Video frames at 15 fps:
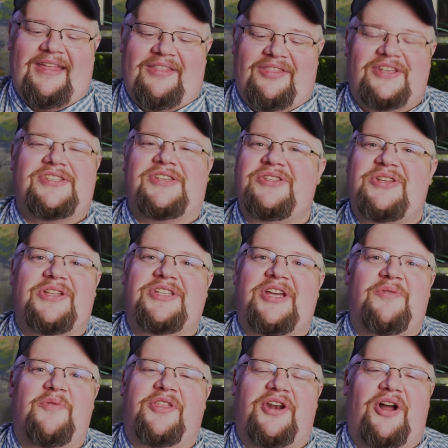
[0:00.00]
this is all
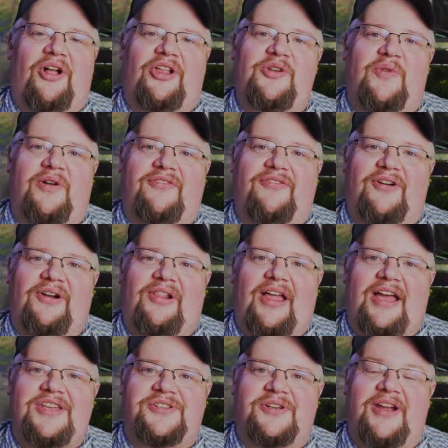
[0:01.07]
done with an all-in-one
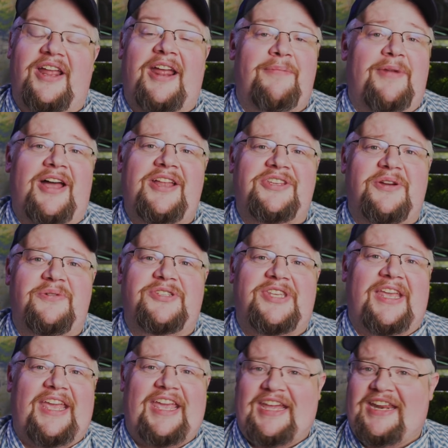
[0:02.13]
fertilizer, and I'm not
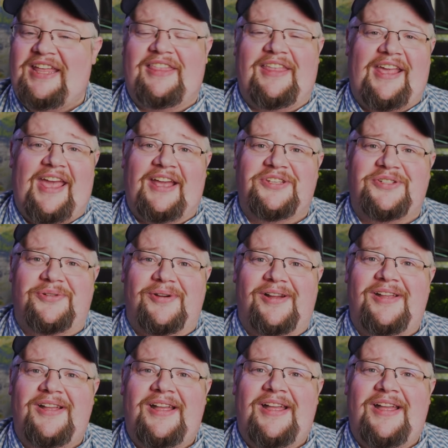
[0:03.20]
dosing anything extra.